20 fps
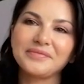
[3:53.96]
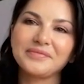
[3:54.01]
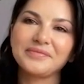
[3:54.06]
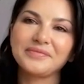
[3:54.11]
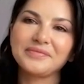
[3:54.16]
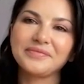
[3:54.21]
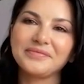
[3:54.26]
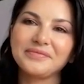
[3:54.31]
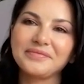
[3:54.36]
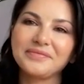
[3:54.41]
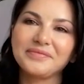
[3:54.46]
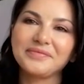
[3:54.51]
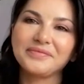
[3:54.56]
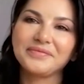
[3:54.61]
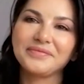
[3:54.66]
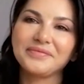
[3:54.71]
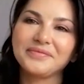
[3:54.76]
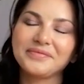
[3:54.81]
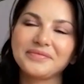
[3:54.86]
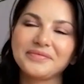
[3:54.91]

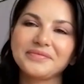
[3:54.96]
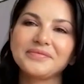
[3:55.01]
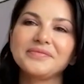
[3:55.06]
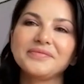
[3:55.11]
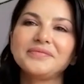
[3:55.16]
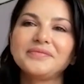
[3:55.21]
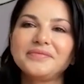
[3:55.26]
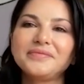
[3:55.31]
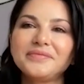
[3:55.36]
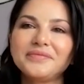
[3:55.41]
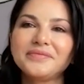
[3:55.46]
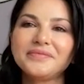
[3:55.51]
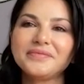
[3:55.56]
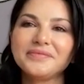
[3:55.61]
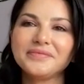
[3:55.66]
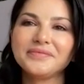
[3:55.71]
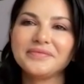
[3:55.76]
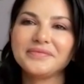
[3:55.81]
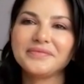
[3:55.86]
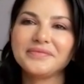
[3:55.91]

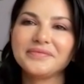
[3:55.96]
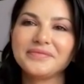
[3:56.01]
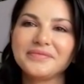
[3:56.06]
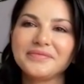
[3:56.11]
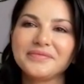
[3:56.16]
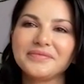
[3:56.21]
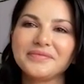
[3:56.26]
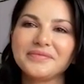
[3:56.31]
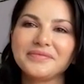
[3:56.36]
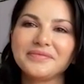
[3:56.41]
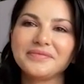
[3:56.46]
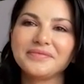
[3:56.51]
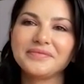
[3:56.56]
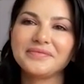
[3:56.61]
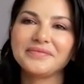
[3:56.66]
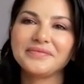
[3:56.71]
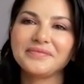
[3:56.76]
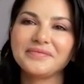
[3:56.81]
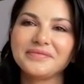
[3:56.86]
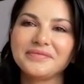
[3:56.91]

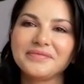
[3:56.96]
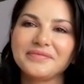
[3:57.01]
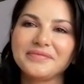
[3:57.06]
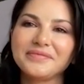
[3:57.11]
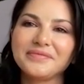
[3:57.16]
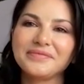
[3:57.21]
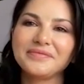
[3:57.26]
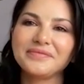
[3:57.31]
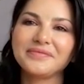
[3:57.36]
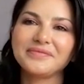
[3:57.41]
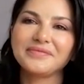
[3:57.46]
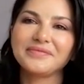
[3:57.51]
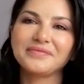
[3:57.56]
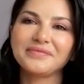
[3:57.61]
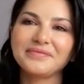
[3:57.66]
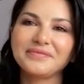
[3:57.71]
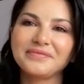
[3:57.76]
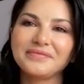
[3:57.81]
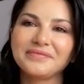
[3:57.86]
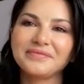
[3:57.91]

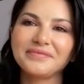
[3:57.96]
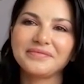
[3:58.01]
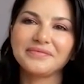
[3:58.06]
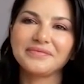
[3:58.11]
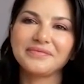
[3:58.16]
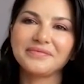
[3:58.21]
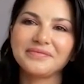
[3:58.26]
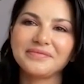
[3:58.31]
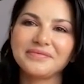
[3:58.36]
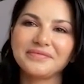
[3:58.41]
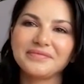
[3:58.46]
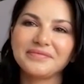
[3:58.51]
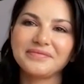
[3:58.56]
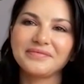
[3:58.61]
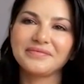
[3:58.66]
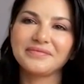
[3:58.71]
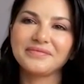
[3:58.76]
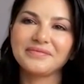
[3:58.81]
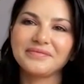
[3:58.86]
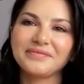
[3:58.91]

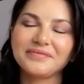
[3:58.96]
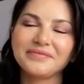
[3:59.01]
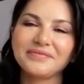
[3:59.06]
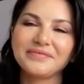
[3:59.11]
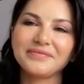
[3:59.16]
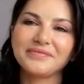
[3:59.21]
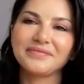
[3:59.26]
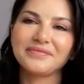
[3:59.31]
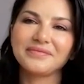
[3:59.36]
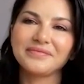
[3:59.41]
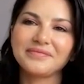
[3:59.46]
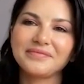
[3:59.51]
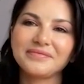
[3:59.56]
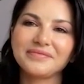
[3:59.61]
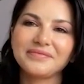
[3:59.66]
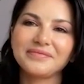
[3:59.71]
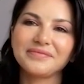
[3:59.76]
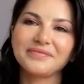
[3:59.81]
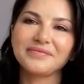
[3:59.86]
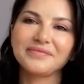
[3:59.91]

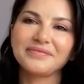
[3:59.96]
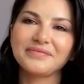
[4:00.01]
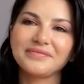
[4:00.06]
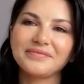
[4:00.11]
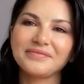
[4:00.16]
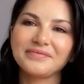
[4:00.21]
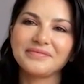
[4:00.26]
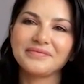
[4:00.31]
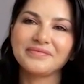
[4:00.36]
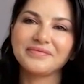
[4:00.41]
The person shown says nothing.